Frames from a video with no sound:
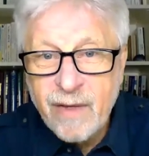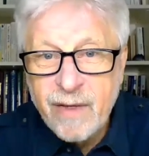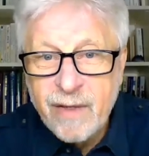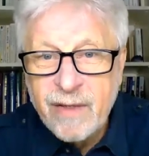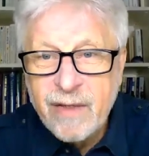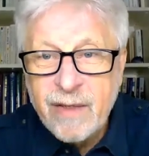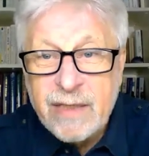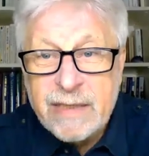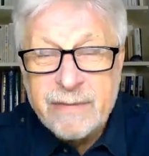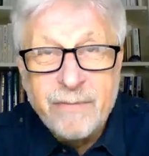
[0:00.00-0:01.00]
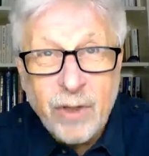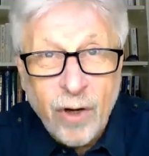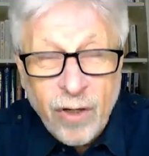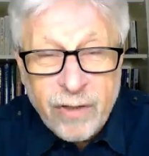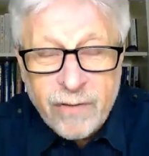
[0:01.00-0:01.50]
Um, the cause of
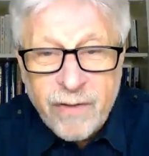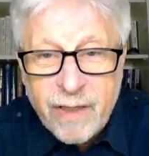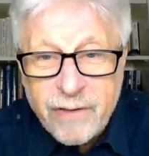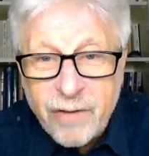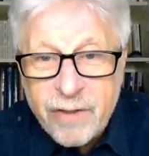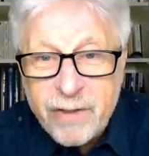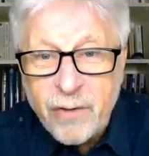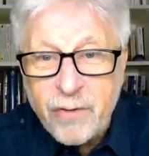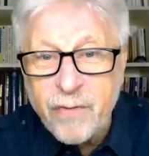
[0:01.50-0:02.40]
cancer is known for both